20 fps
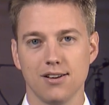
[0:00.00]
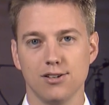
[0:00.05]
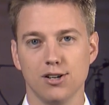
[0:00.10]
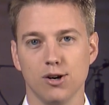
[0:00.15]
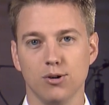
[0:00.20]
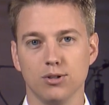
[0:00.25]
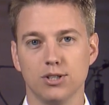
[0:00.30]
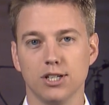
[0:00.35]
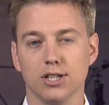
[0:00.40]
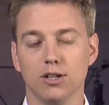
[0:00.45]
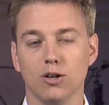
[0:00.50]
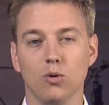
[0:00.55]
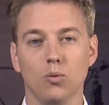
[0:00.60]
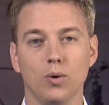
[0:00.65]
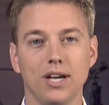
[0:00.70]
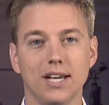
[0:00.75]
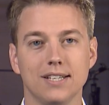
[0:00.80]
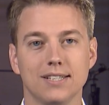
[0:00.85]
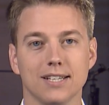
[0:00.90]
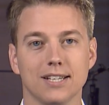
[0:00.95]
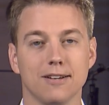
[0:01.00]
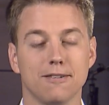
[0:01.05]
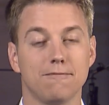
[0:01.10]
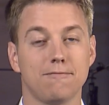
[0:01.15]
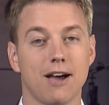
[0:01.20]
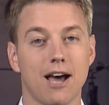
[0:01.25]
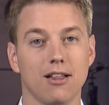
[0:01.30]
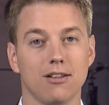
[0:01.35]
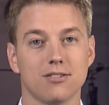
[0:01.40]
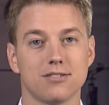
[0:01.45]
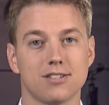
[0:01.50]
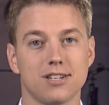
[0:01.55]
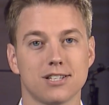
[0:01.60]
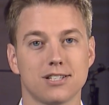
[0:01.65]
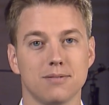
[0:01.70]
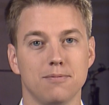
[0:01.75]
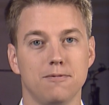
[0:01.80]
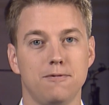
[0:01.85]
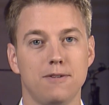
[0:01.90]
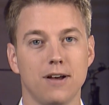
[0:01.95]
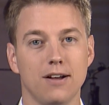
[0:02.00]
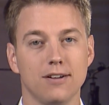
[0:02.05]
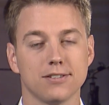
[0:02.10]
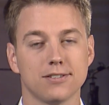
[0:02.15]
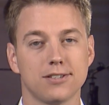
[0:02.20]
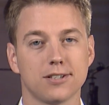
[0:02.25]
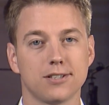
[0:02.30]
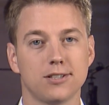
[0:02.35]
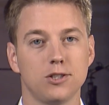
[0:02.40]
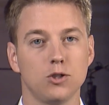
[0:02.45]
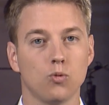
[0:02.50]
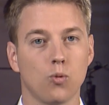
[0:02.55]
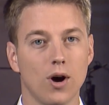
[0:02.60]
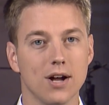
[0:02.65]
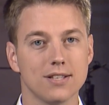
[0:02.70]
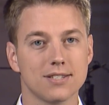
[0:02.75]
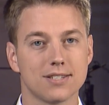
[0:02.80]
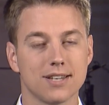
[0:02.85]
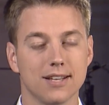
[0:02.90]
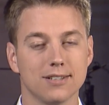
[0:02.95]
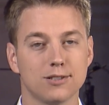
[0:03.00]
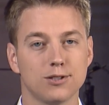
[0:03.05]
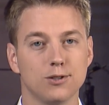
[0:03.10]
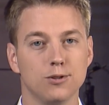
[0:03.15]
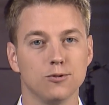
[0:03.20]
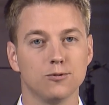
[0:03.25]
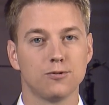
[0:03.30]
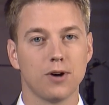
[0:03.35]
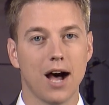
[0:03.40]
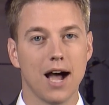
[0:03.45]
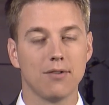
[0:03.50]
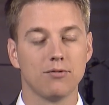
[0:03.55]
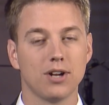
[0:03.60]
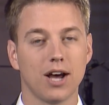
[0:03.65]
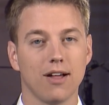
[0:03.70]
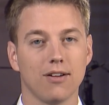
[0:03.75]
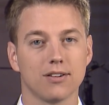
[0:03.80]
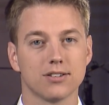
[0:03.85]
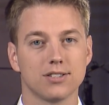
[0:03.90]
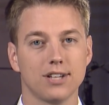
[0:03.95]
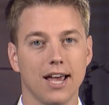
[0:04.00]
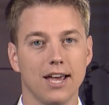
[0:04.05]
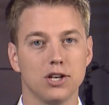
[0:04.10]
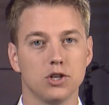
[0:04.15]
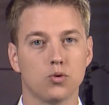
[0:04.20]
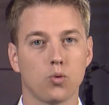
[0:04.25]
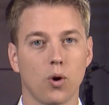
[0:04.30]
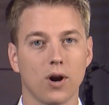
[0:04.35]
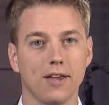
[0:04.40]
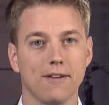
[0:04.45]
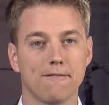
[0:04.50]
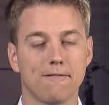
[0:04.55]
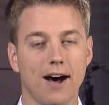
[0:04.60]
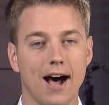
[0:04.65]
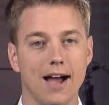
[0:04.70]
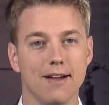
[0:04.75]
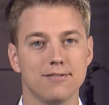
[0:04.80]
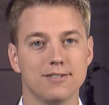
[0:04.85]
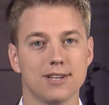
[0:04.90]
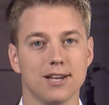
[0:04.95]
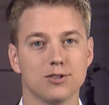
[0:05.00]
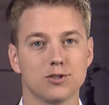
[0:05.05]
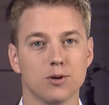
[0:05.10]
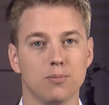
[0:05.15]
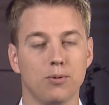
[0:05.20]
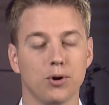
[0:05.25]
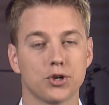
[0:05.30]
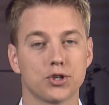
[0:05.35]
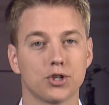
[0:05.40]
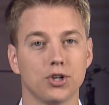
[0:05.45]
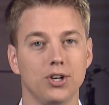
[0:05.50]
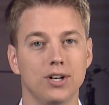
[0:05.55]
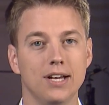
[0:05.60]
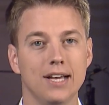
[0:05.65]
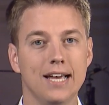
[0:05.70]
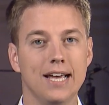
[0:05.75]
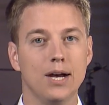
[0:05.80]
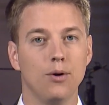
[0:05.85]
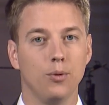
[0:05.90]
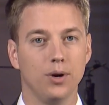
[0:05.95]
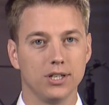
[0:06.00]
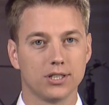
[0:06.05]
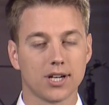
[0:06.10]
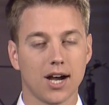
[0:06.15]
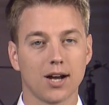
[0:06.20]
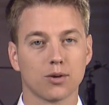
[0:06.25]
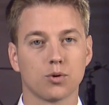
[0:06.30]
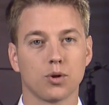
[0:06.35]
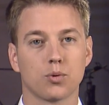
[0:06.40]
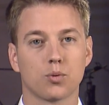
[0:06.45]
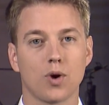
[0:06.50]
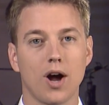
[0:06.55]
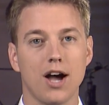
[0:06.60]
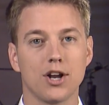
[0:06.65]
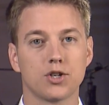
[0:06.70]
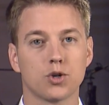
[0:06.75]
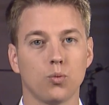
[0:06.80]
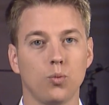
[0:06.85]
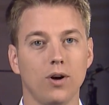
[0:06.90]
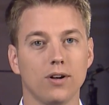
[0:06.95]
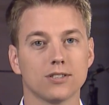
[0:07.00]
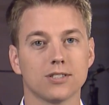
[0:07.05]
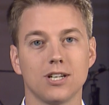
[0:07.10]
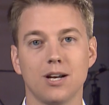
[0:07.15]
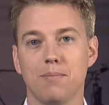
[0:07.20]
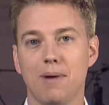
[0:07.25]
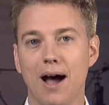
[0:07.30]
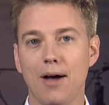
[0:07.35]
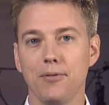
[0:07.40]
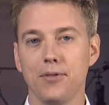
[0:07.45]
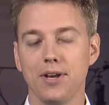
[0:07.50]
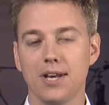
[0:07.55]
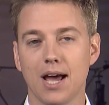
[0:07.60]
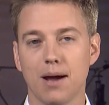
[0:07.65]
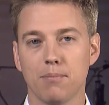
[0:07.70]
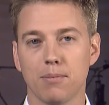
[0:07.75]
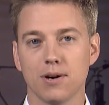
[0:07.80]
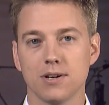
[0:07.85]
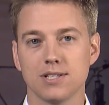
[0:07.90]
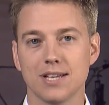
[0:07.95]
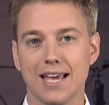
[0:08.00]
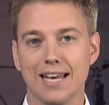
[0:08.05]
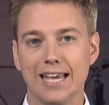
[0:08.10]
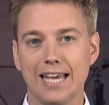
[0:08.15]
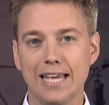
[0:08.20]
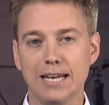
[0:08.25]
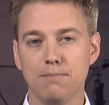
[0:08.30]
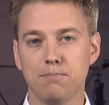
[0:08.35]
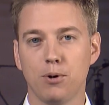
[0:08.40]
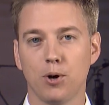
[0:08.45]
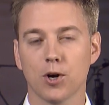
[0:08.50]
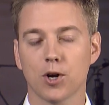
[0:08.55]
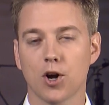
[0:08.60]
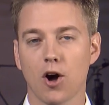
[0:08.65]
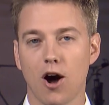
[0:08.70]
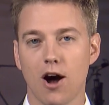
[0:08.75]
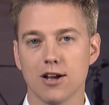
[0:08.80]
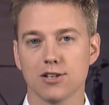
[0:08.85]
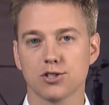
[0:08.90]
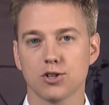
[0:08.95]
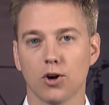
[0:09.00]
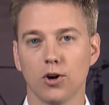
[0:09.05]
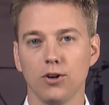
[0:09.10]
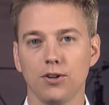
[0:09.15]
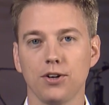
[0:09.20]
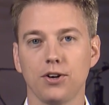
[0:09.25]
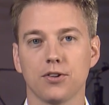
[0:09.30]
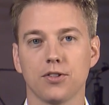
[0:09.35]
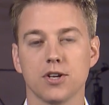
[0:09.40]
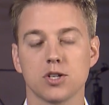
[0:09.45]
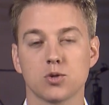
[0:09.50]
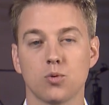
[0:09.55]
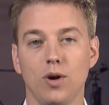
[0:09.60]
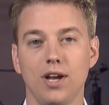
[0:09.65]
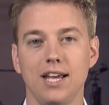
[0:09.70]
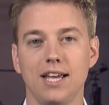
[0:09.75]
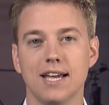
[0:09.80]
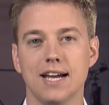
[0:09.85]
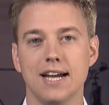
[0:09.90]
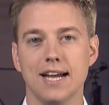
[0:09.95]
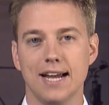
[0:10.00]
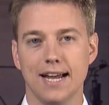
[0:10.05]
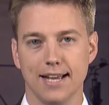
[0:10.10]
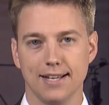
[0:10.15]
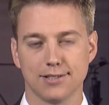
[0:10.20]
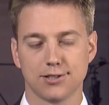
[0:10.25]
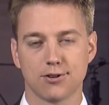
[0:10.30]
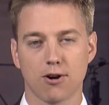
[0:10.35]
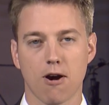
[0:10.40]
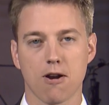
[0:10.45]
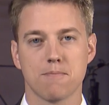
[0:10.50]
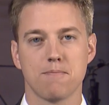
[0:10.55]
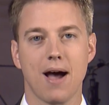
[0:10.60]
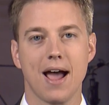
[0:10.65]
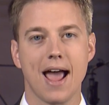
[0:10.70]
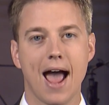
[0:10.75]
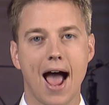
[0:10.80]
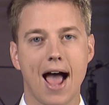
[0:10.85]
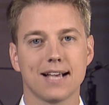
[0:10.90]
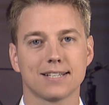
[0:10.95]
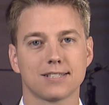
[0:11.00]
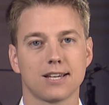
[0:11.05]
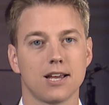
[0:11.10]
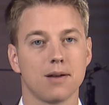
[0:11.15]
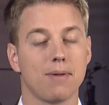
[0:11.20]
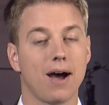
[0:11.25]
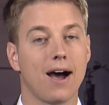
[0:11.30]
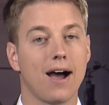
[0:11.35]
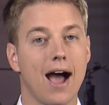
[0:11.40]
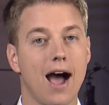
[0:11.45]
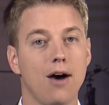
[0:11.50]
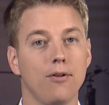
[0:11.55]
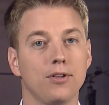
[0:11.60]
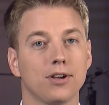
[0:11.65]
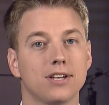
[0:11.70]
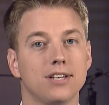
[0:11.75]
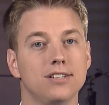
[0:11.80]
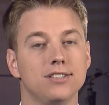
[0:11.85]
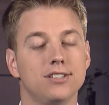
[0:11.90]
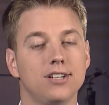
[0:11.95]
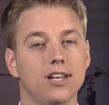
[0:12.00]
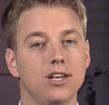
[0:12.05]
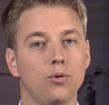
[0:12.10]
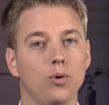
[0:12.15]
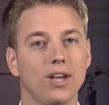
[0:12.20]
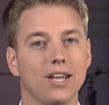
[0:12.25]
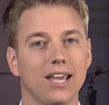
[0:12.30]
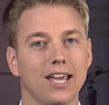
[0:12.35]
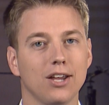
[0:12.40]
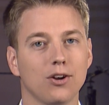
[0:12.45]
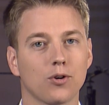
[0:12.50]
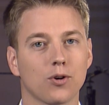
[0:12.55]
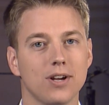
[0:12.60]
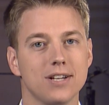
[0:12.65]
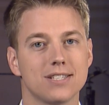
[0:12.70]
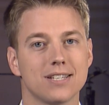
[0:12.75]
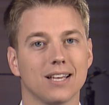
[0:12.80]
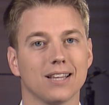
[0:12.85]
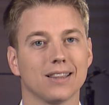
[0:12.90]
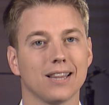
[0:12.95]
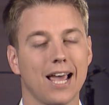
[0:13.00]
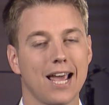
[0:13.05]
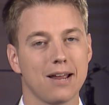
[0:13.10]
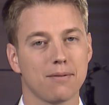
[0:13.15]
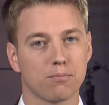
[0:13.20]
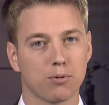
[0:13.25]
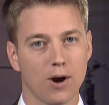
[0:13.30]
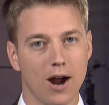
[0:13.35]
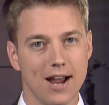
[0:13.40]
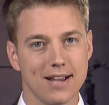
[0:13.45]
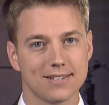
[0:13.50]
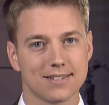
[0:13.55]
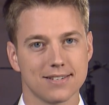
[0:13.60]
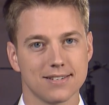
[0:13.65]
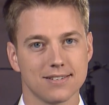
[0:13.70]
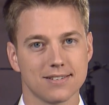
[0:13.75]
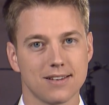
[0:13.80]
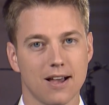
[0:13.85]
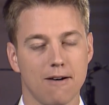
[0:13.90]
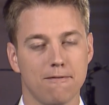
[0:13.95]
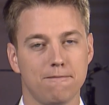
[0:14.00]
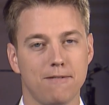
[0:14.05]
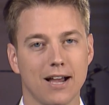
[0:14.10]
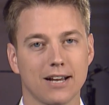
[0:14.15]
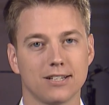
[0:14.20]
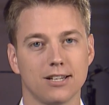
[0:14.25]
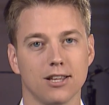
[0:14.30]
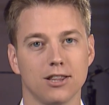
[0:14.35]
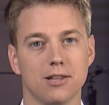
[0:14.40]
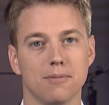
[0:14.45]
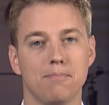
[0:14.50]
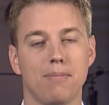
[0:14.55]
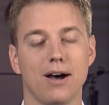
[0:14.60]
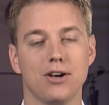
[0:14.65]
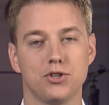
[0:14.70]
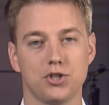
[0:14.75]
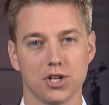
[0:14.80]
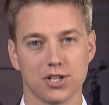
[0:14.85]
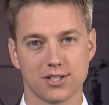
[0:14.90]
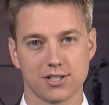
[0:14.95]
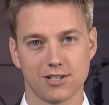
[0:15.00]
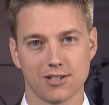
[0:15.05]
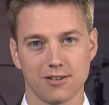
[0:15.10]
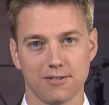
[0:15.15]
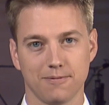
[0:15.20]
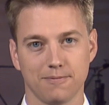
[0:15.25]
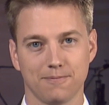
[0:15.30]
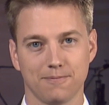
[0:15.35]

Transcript: No-till wheat in a fallow system fell 61 cents to $5.25 a bushel. We talked with Roger Wilson about the numbers and input costs earlier this week and started by asking about how the continuing increase in land prices affected the budgets.